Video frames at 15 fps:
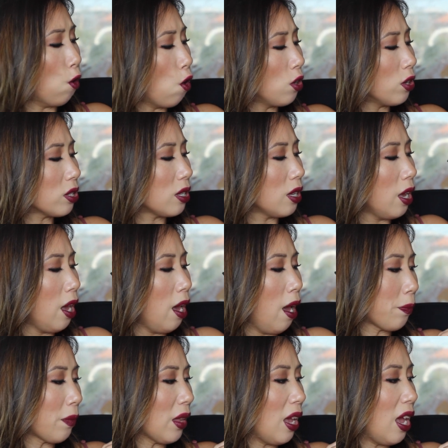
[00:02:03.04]
Bronx.
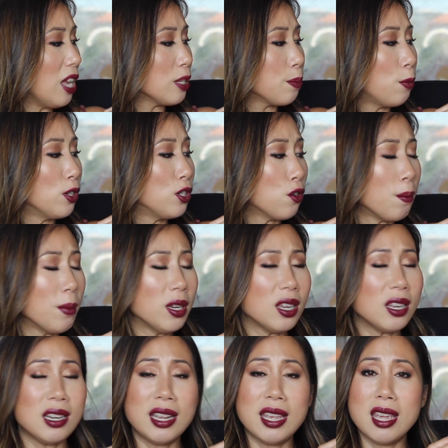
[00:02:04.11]
It's
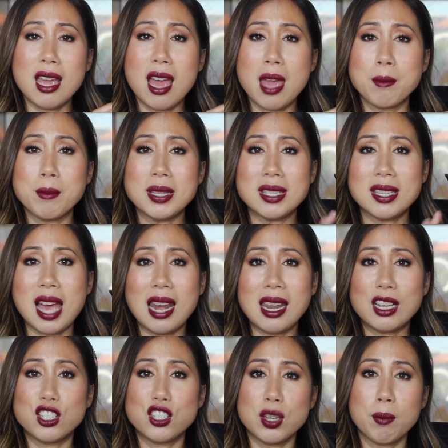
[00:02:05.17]
predominantly a
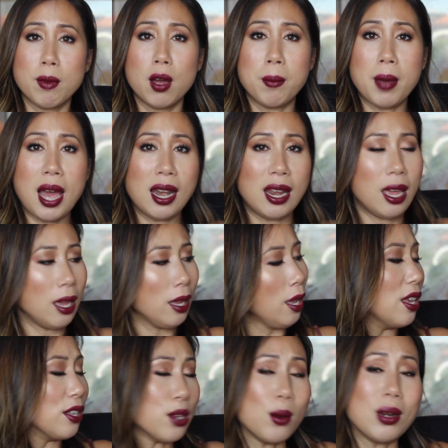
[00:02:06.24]
metallic shimmer palette.
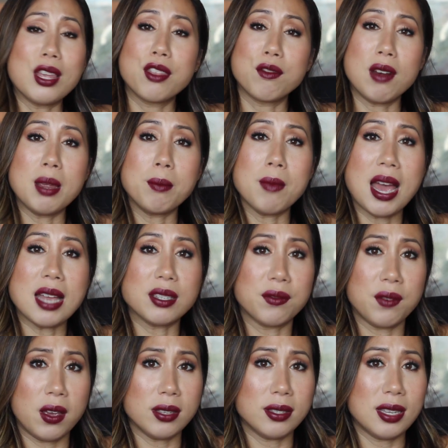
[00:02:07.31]
There's only 3 mattes
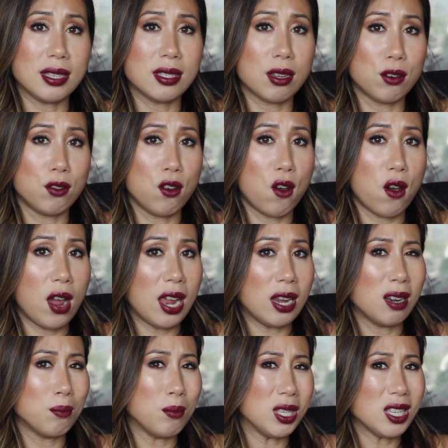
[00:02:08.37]
versus
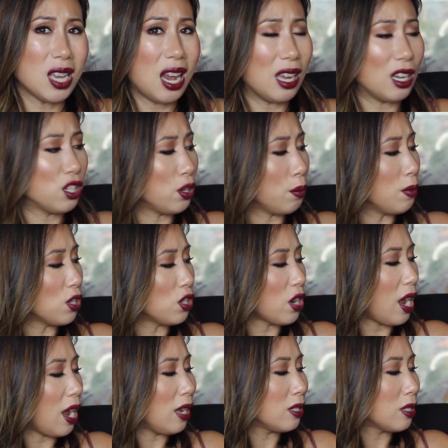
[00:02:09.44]
9 metallic shimmer
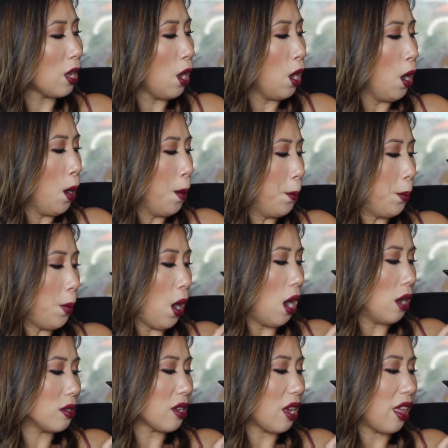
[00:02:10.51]
shades,
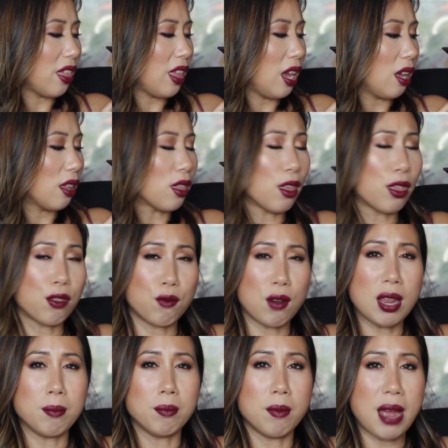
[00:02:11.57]
but I think the
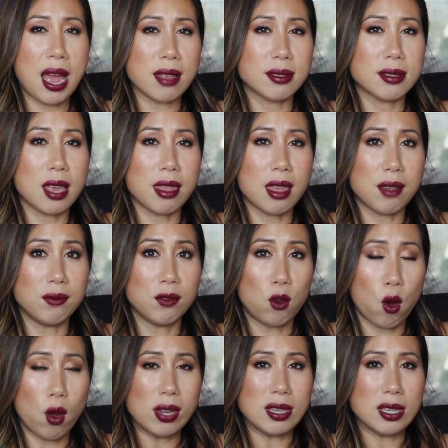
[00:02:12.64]
3 mattes that they've
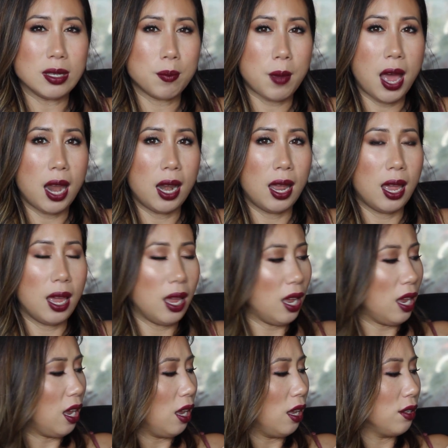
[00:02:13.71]
got in this palette
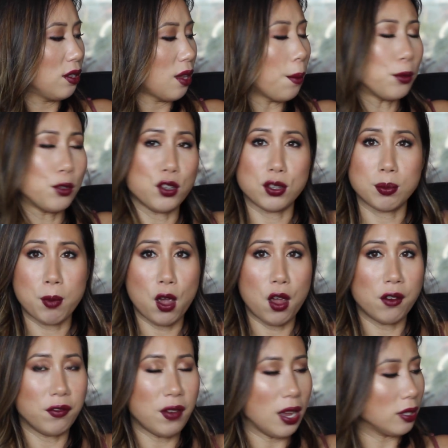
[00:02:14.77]
is just
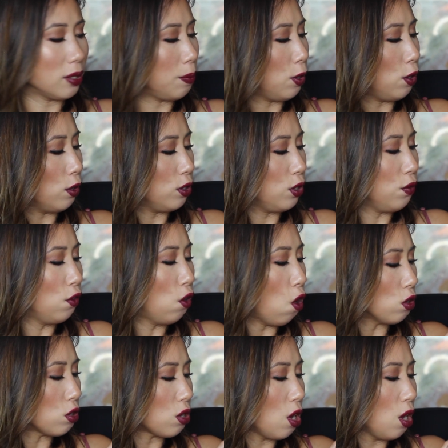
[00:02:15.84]
perfect, because you've
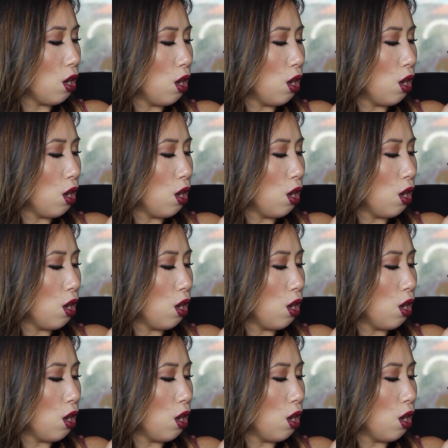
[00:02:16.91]
got